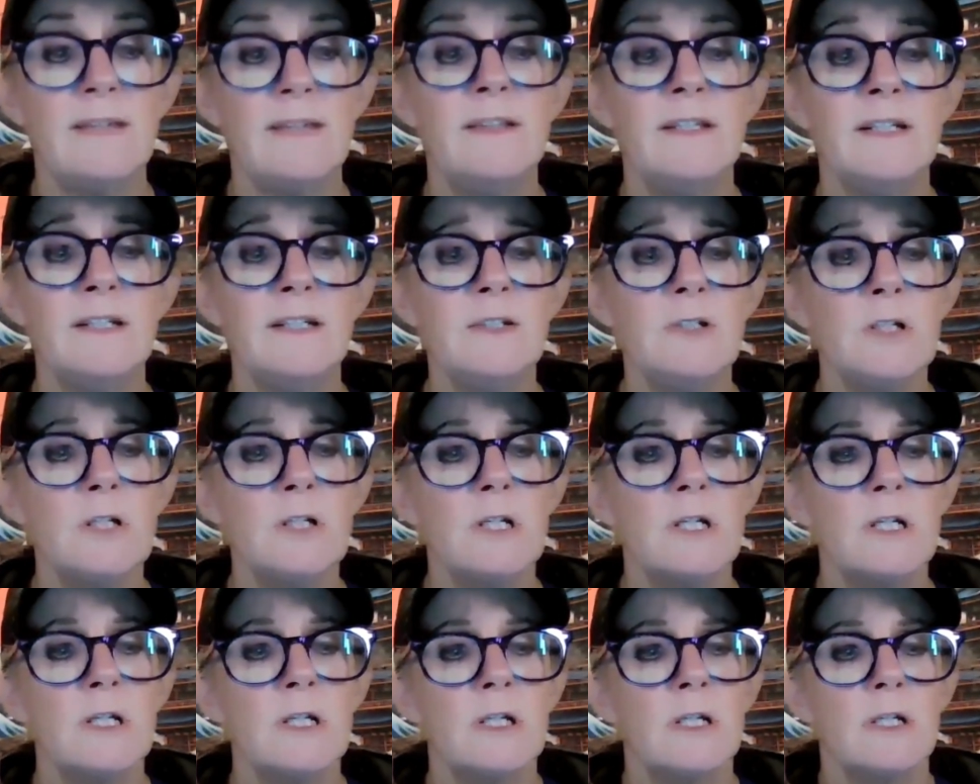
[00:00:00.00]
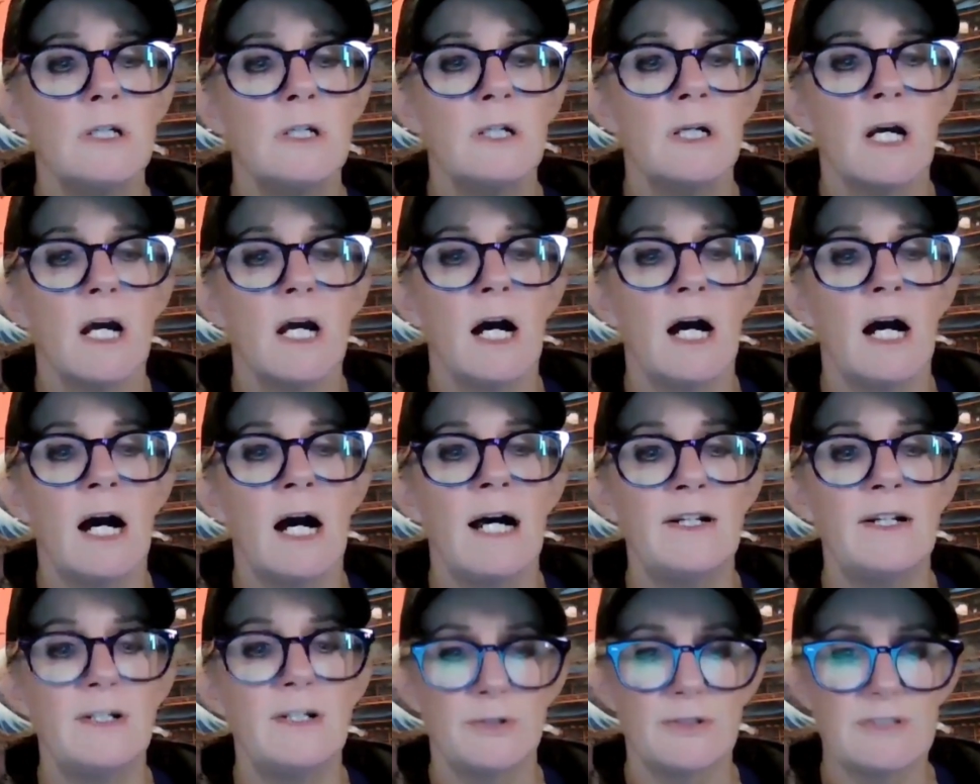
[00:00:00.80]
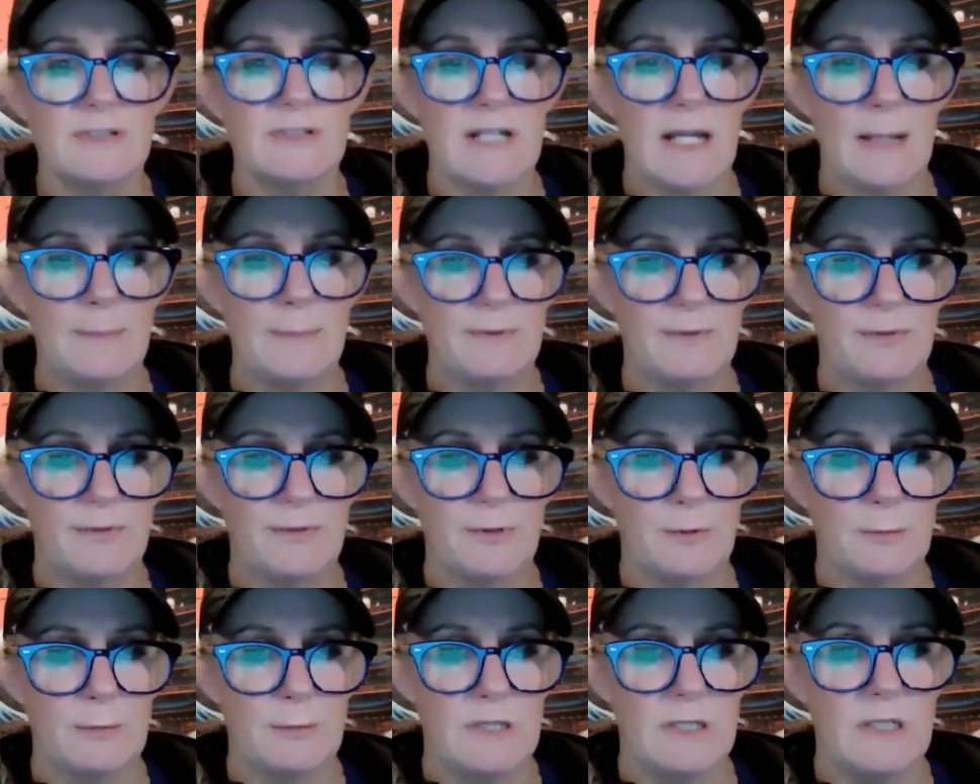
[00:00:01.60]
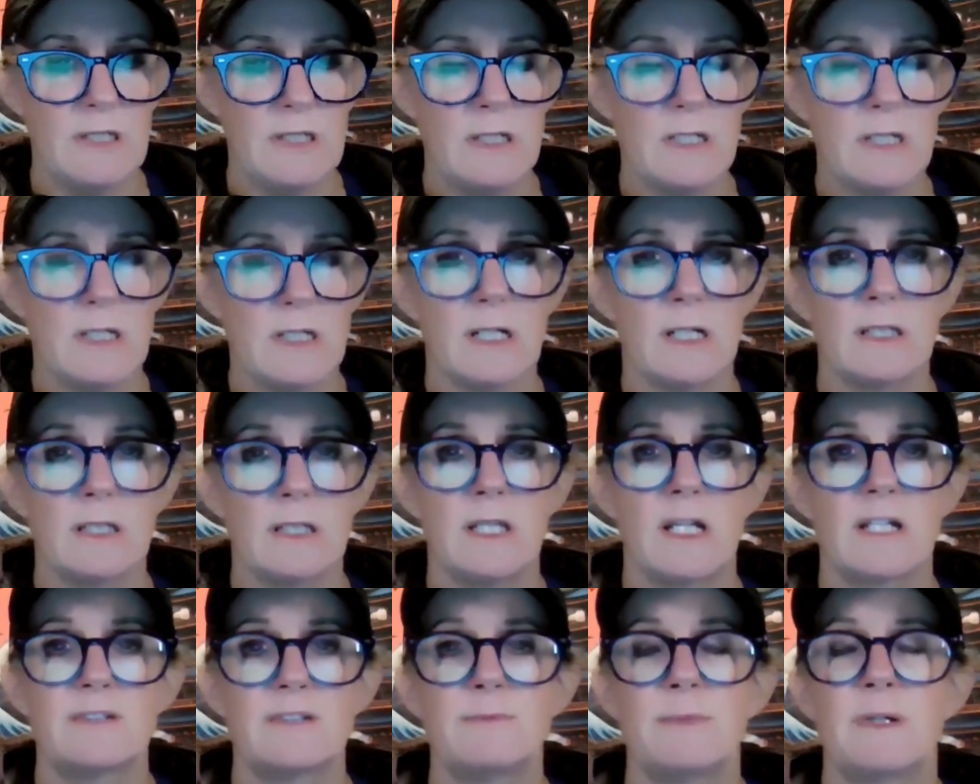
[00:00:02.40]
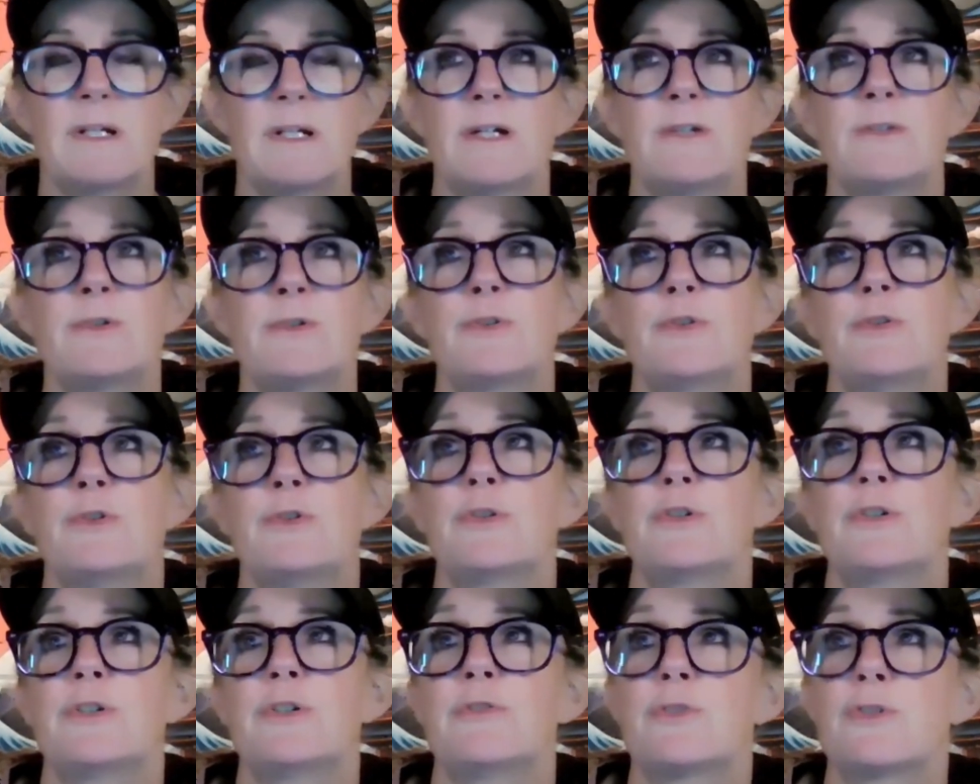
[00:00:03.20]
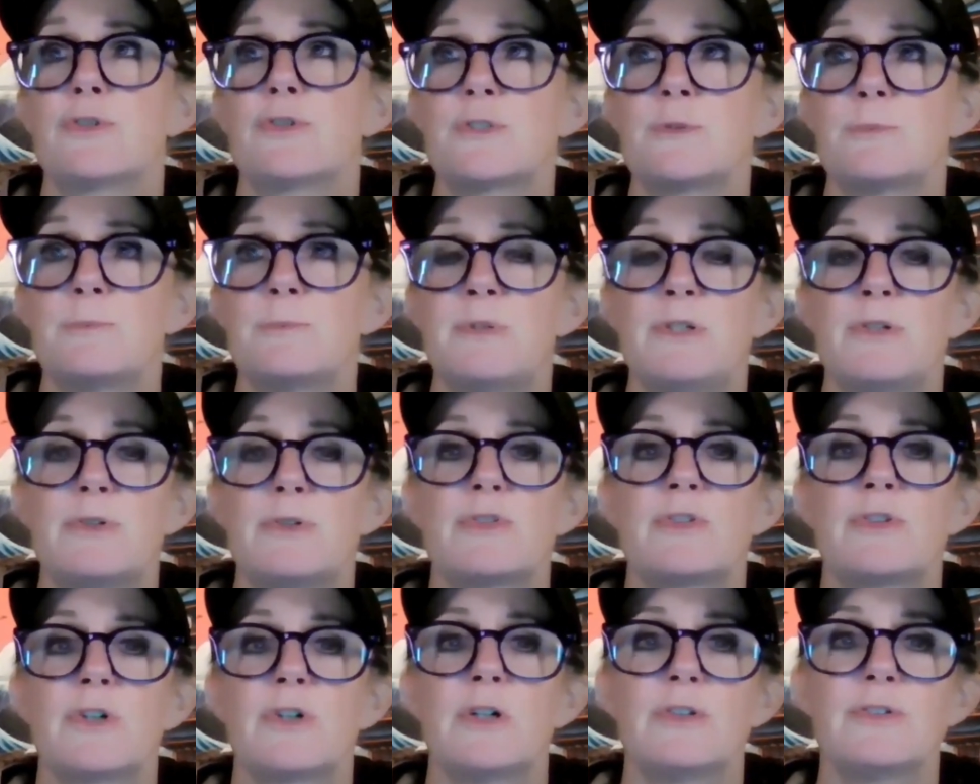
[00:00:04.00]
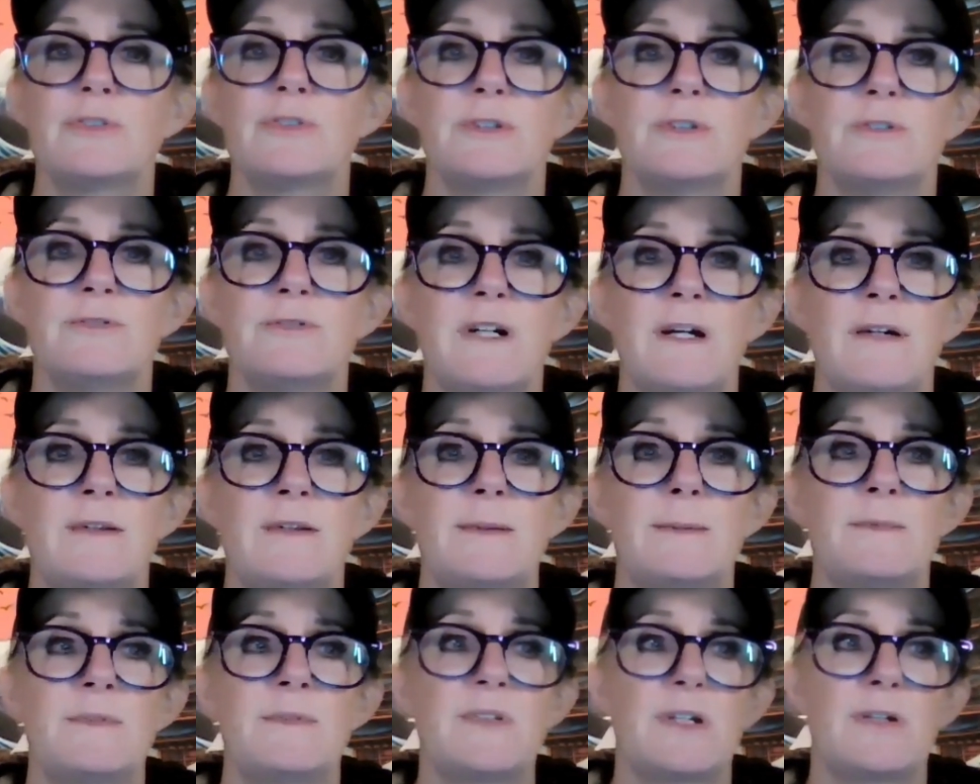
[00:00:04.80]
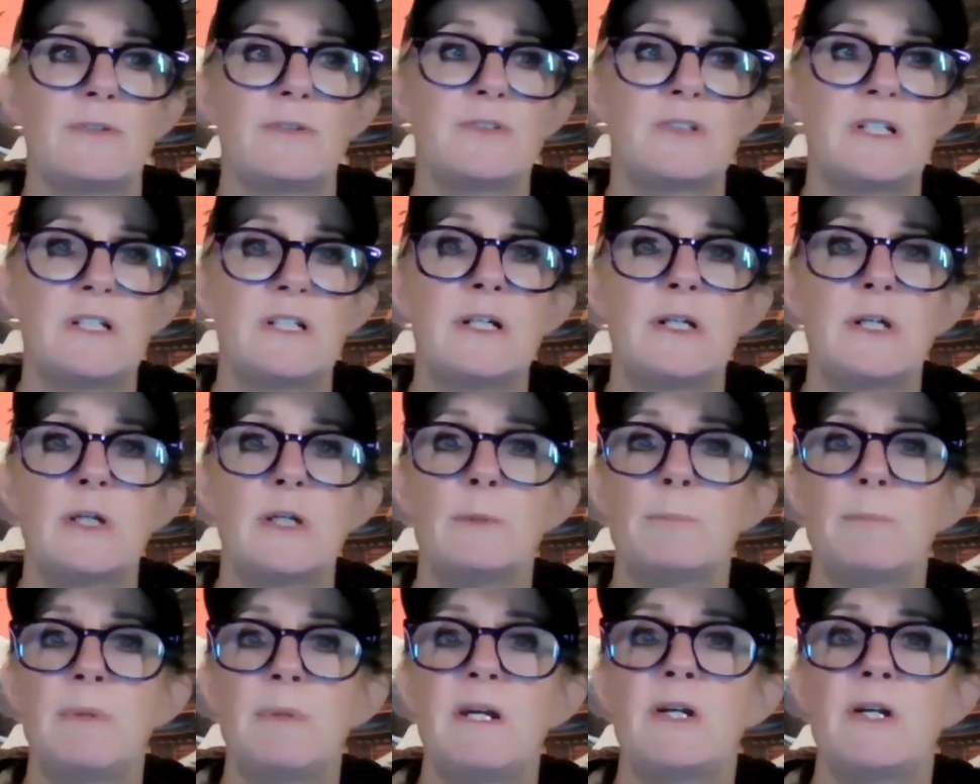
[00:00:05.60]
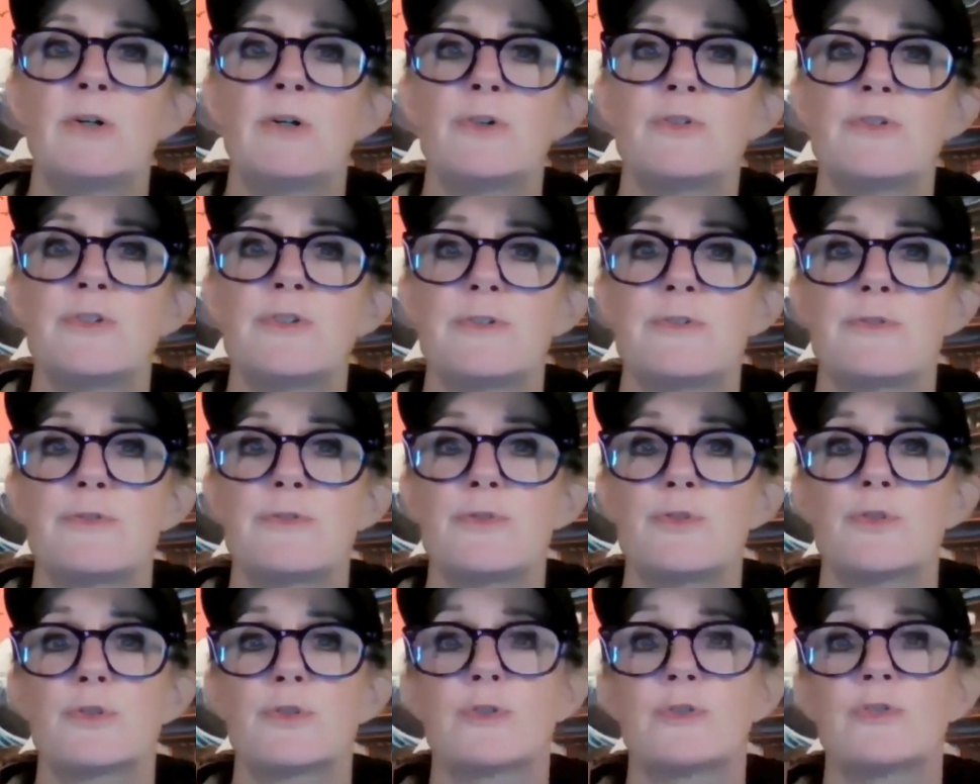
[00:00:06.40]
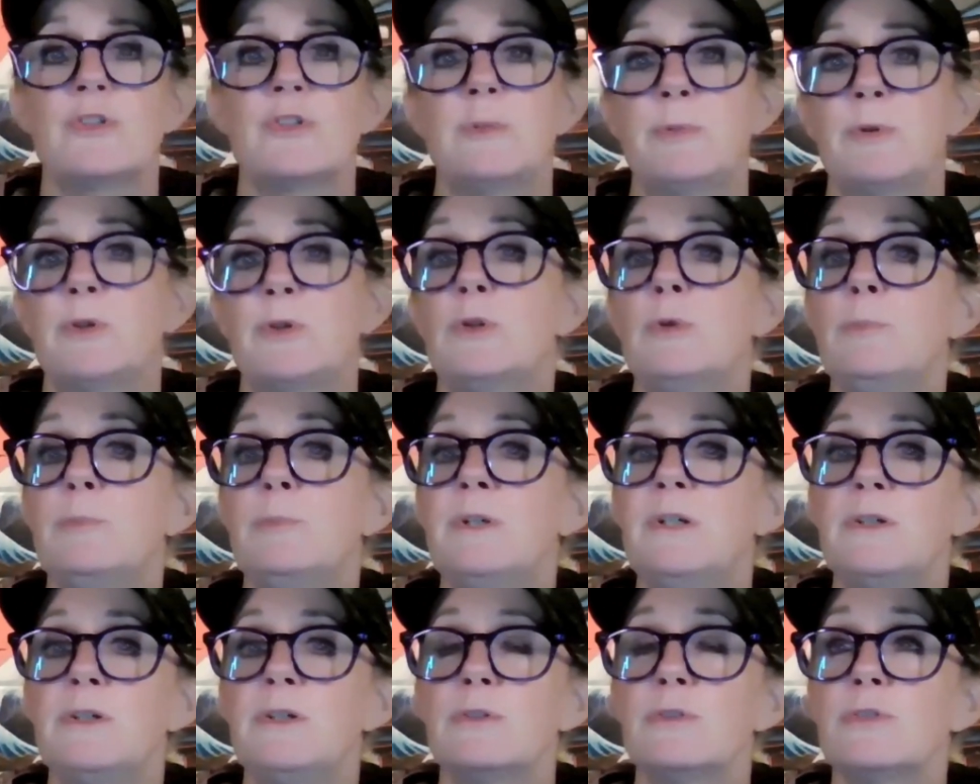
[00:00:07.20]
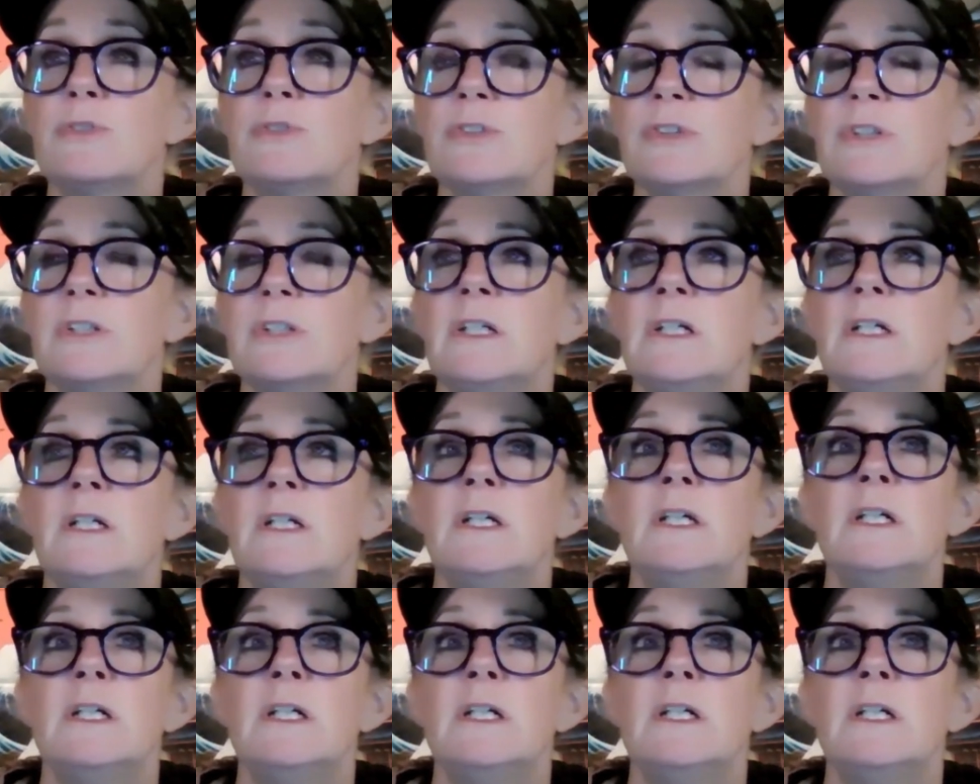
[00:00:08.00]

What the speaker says: And then I know this happened for me. A lot of my other neurodivergent peers also found themselves getting compared to their neurotypical peers.